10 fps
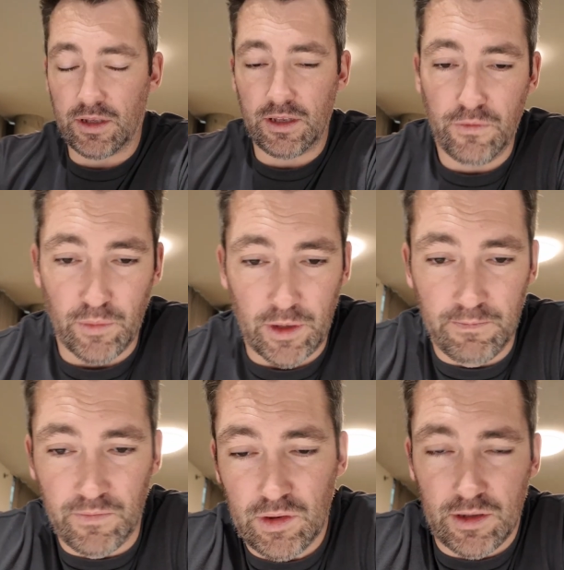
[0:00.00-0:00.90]
good deal for me.
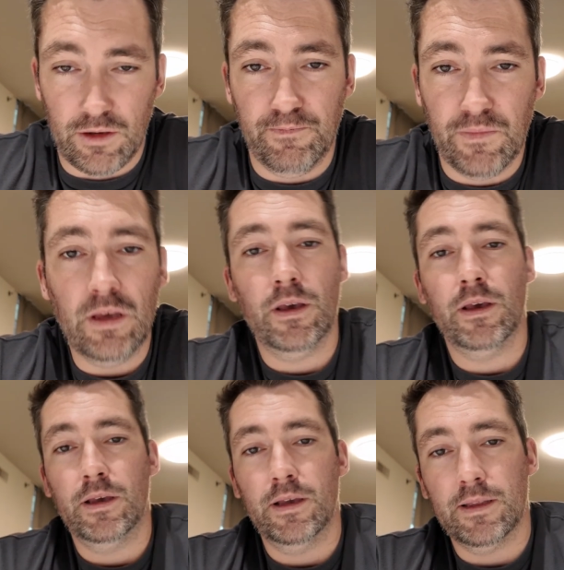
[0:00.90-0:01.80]
So
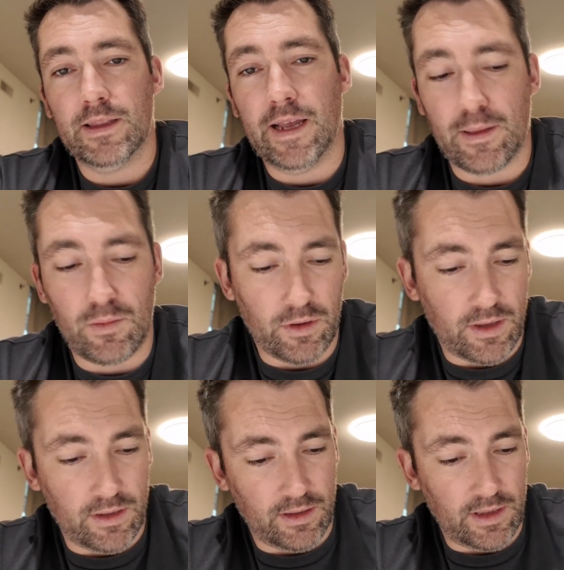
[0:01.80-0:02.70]
that's
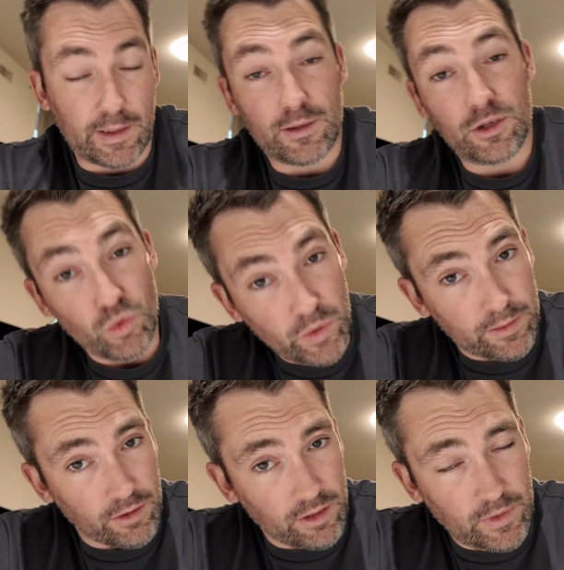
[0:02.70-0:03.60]
what the next 2
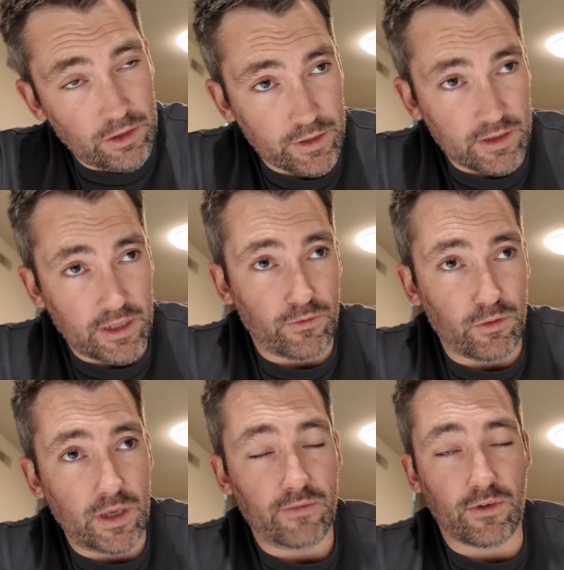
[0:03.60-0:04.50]
weeks are going to be looking like
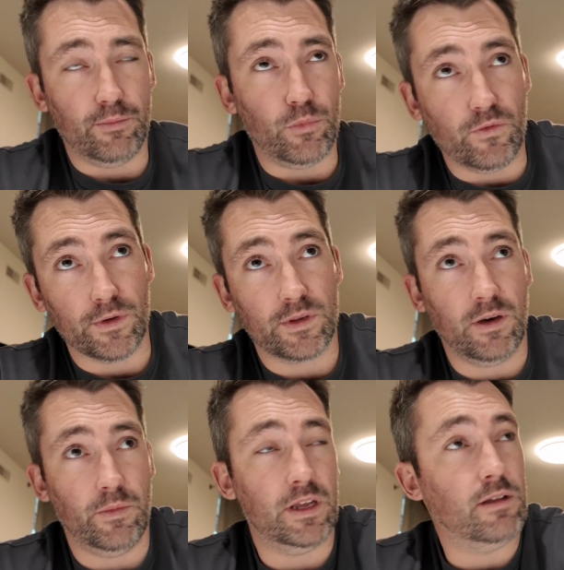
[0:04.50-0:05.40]
for me. I've got movers
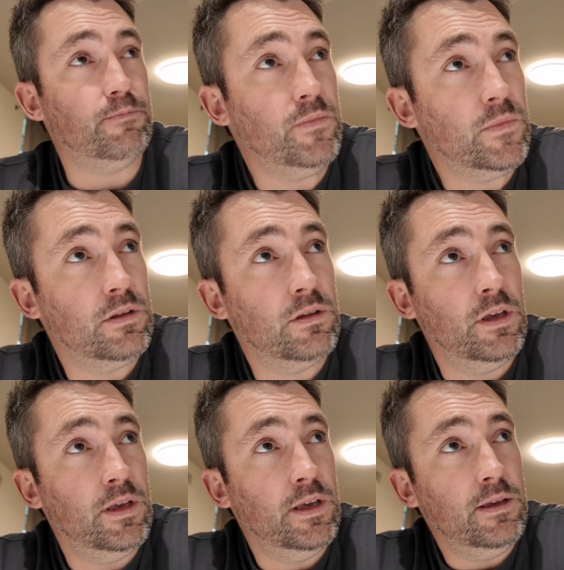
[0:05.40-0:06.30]
coming in
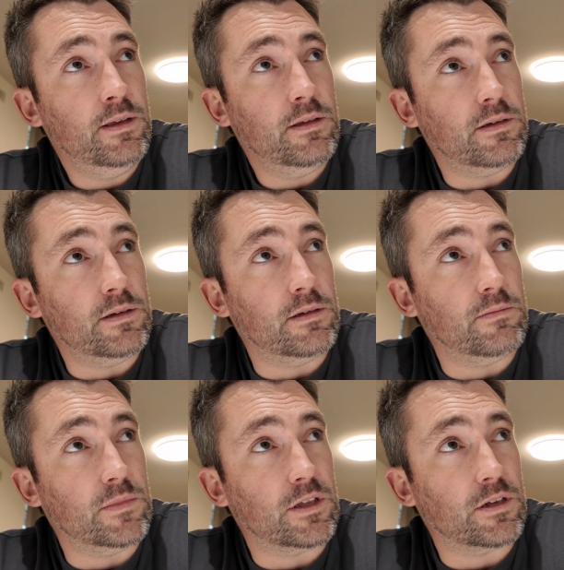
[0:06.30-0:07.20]

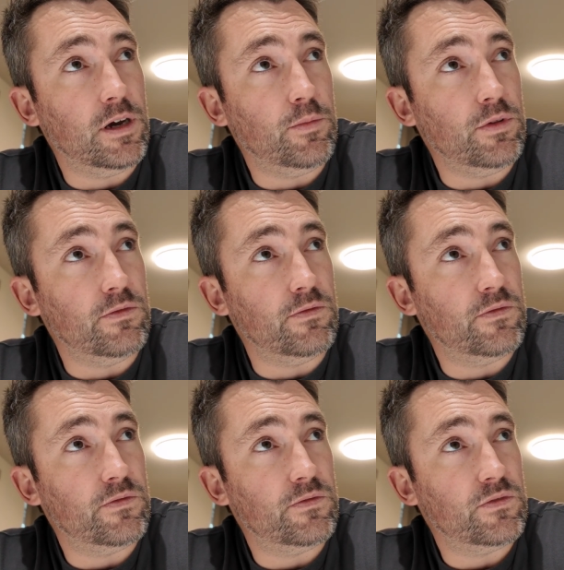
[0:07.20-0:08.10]
a couple
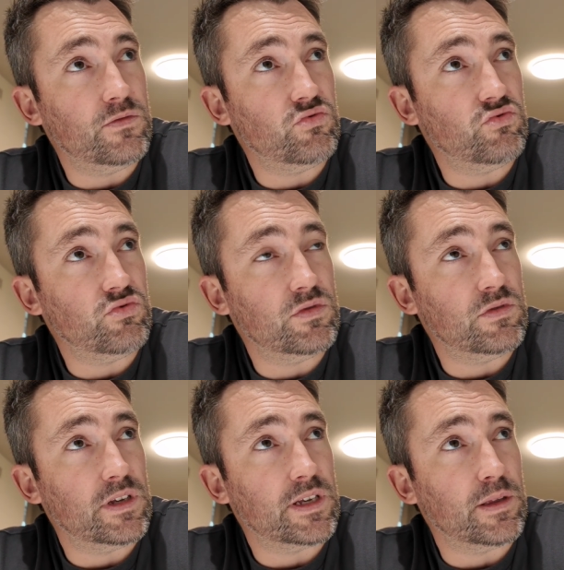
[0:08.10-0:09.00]
of,
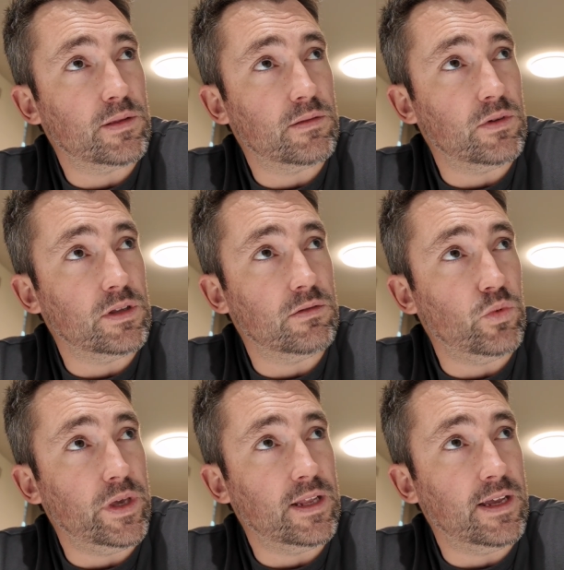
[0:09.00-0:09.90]
I guess,
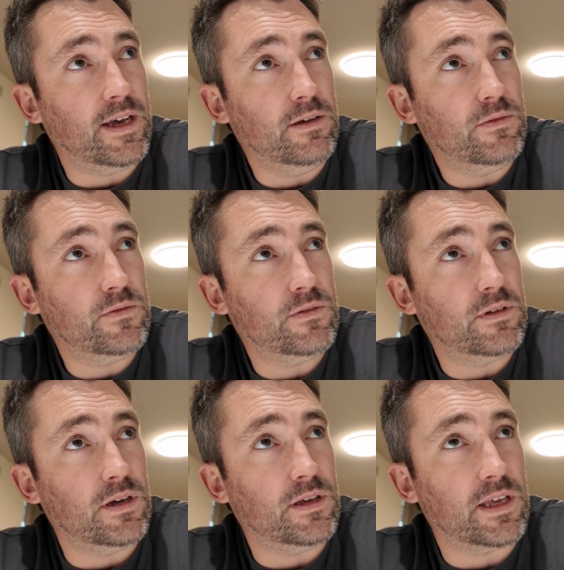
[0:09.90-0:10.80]
week and a half.
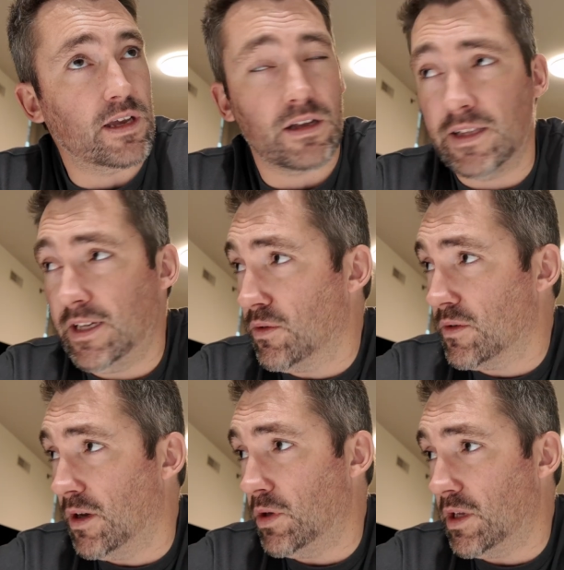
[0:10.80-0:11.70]
Then I got cleaners
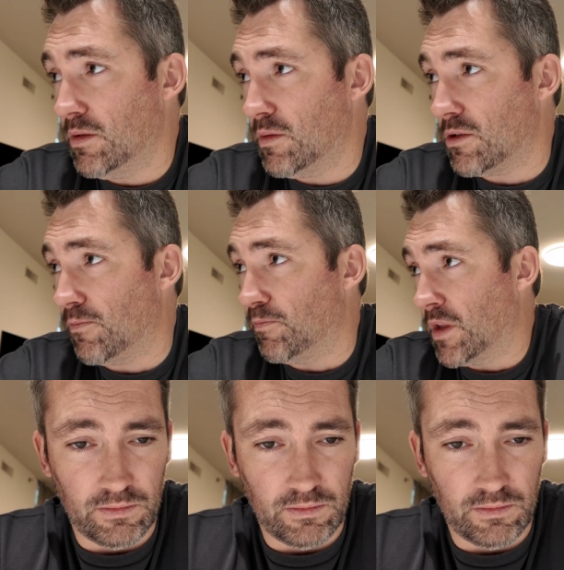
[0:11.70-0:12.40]
coming in. So